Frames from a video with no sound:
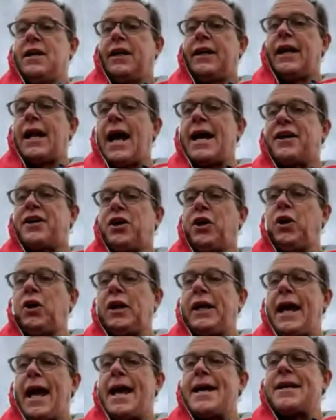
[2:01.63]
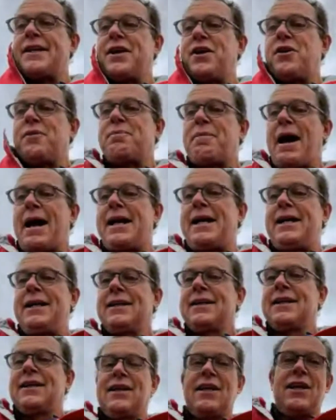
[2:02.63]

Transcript: G'day, Cooley. How you doing, buddy?